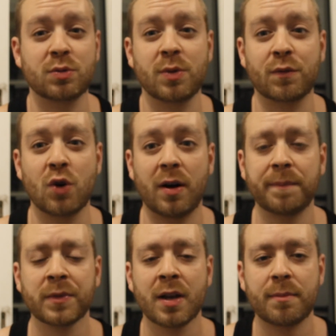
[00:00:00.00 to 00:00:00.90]
because we've
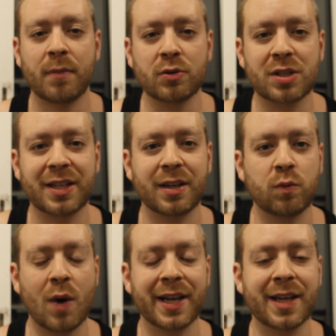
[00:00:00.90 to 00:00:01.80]
got mostly
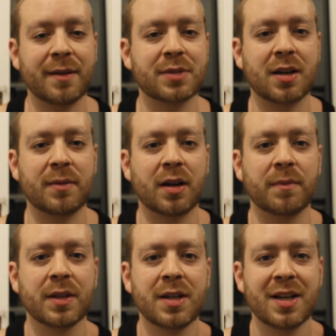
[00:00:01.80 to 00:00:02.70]
away games coming
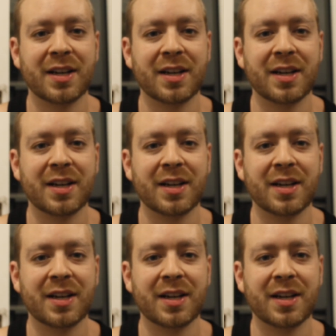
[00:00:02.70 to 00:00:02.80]
up.